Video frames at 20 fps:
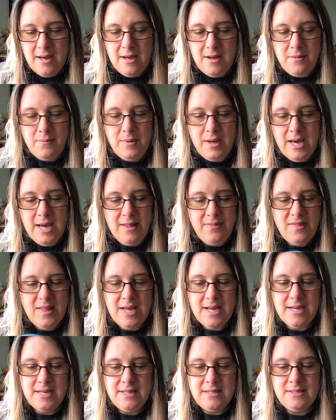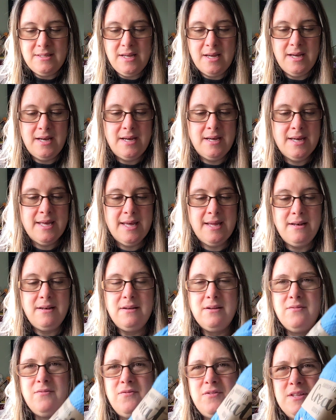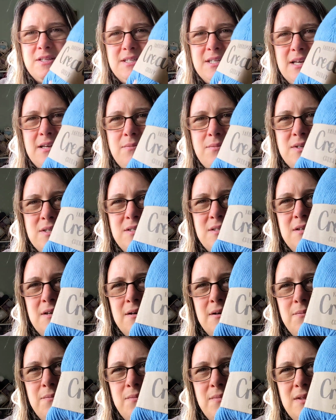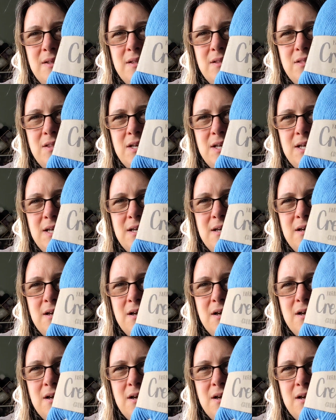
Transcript: and that is again the same as the